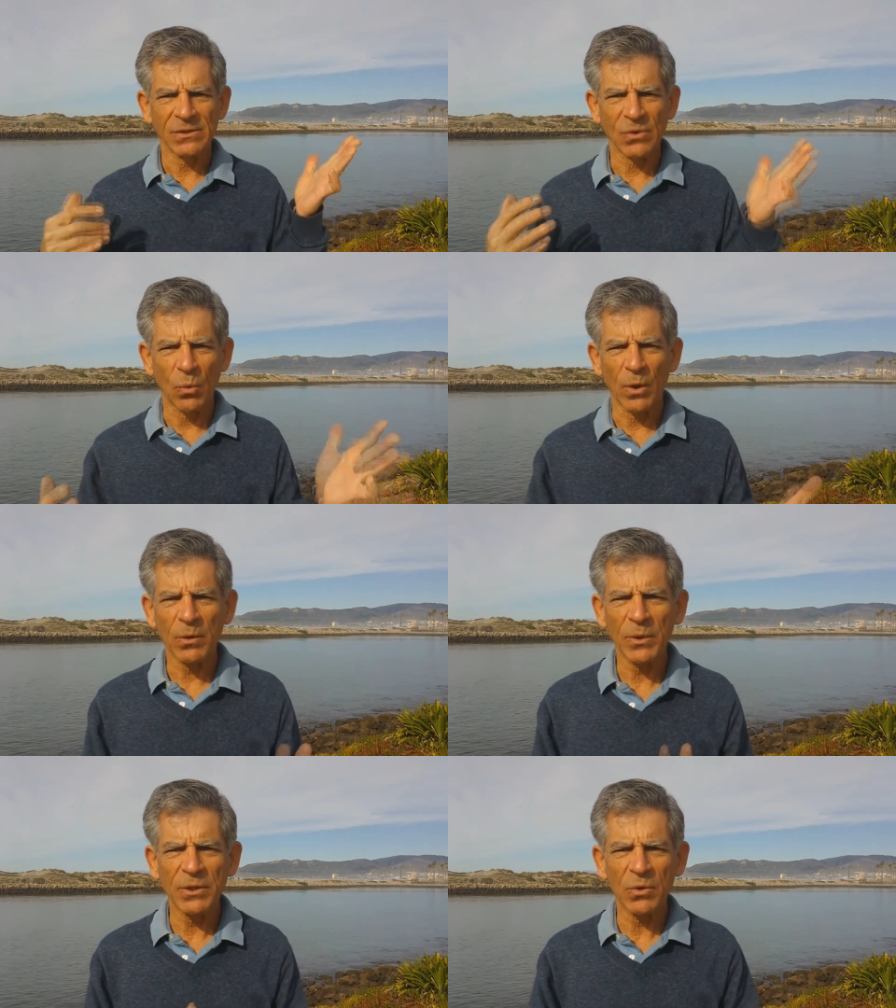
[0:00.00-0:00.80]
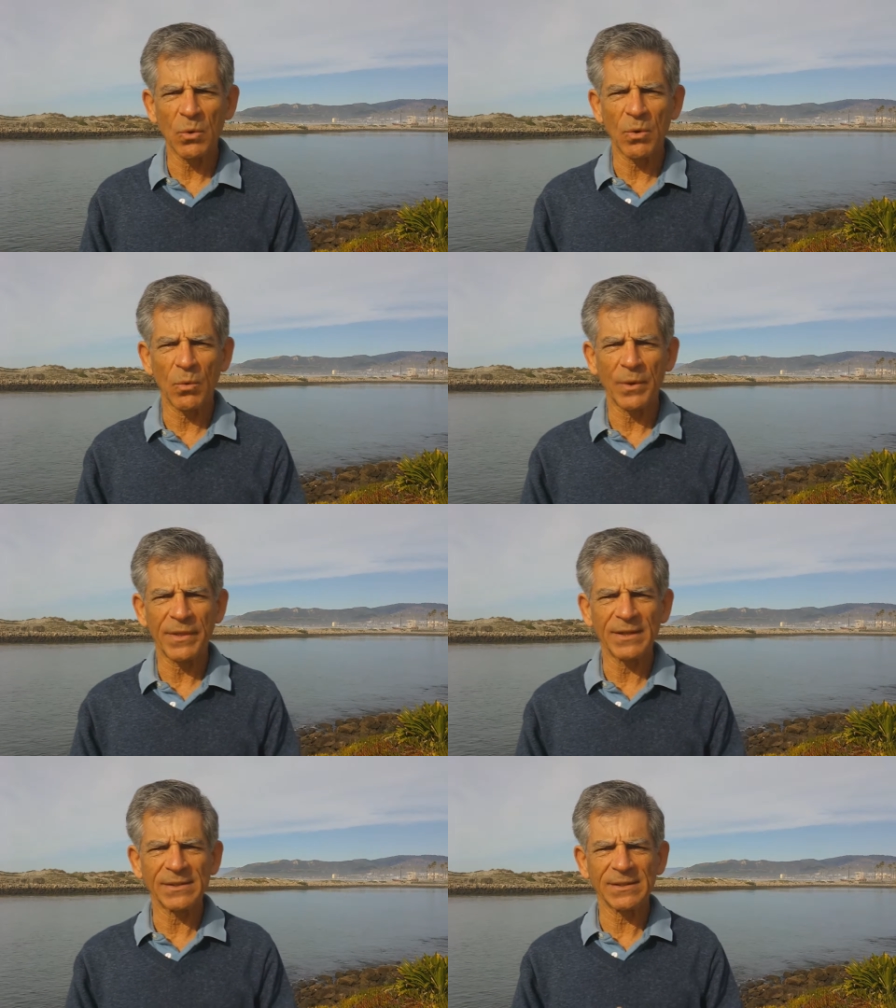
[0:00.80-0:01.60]
So what do we do
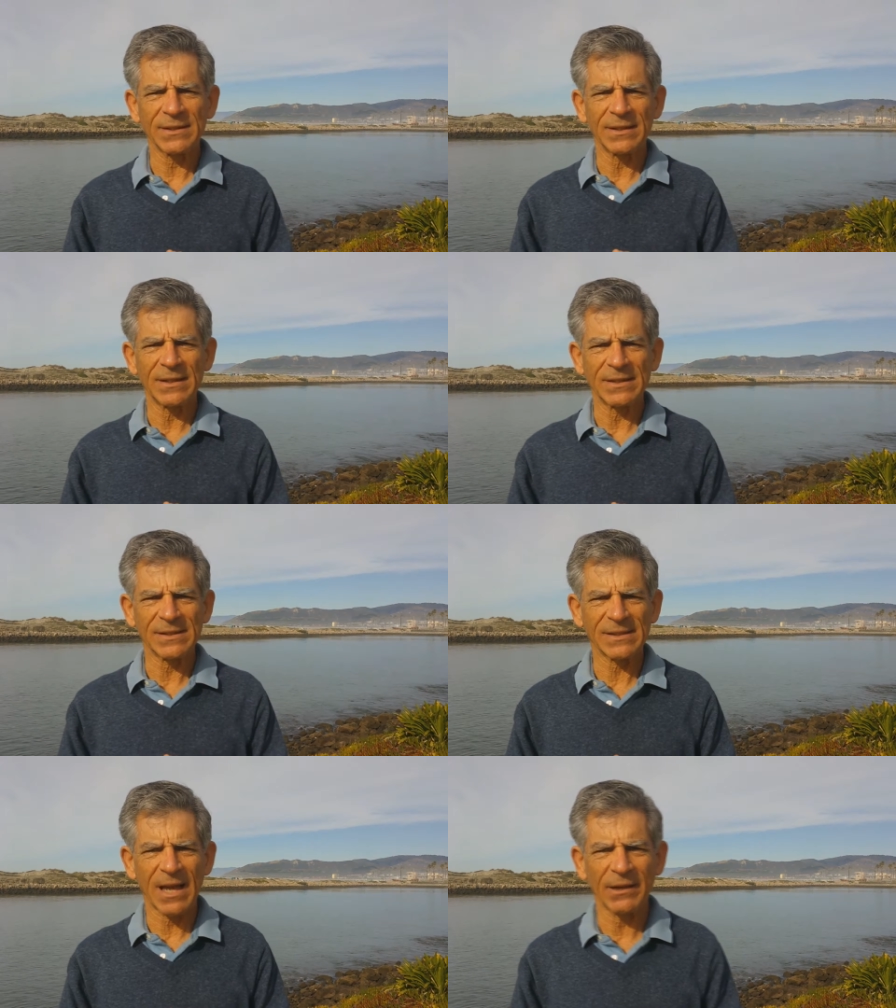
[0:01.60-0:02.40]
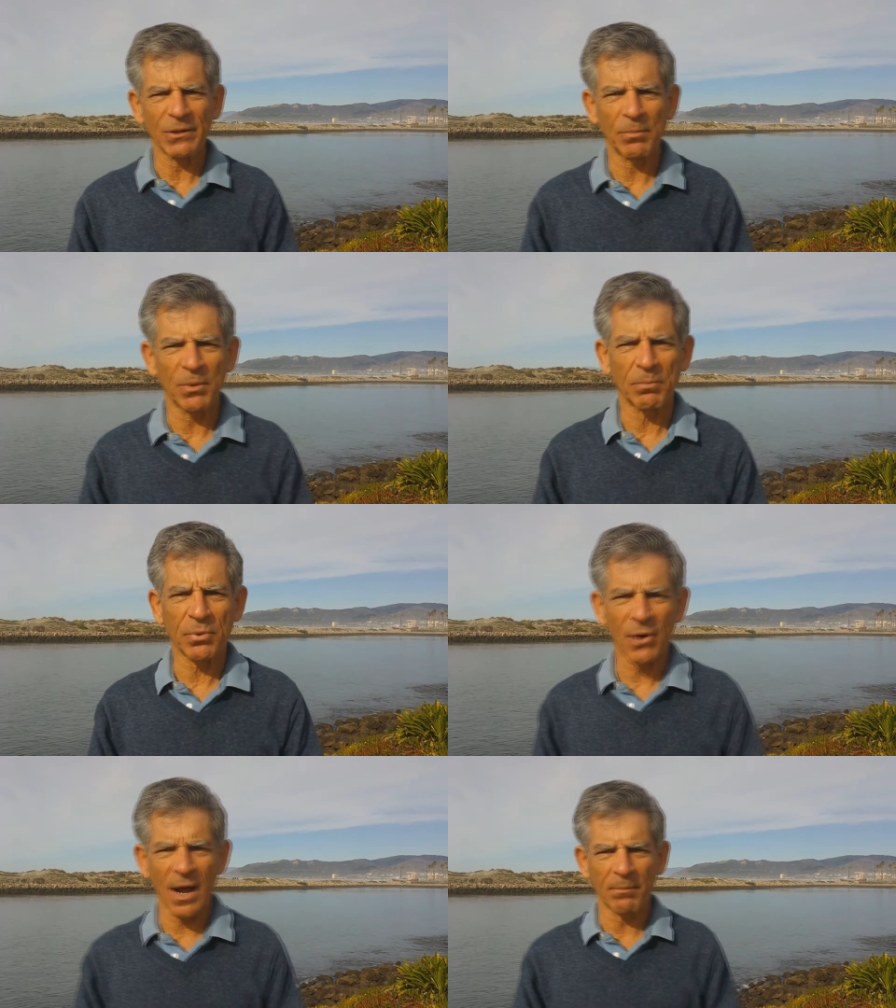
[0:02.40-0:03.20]
with these insoluble
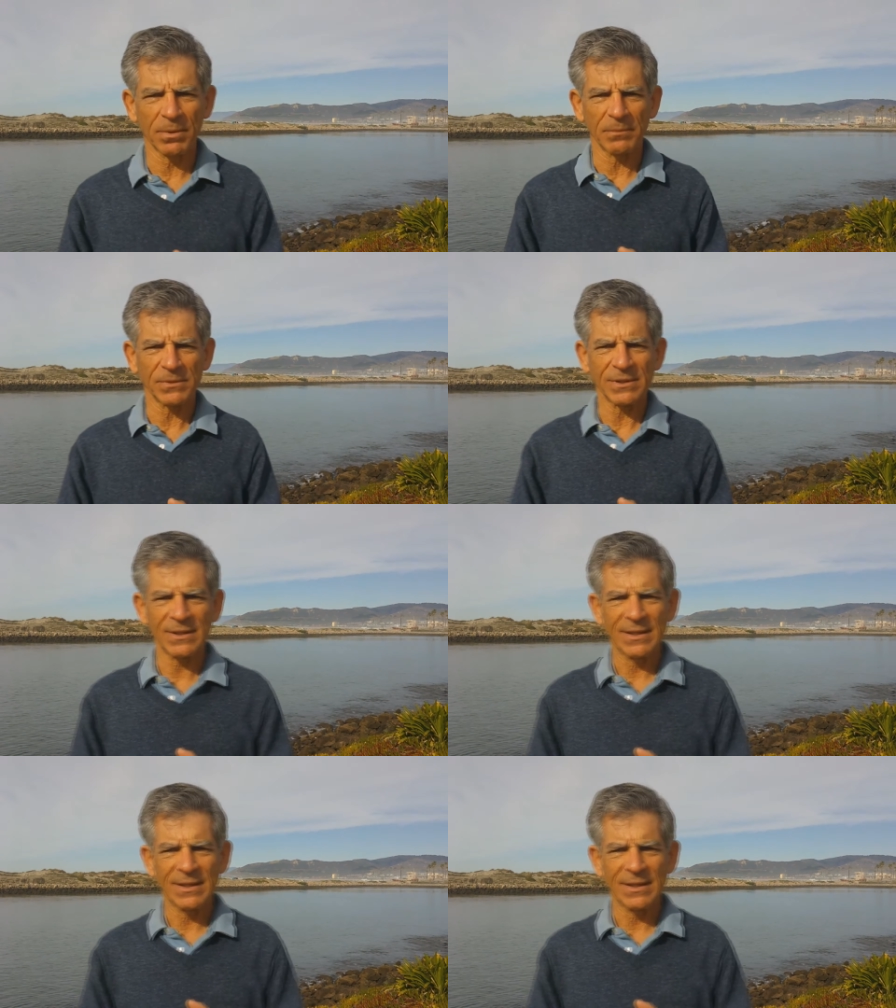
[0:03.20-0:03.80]
problems?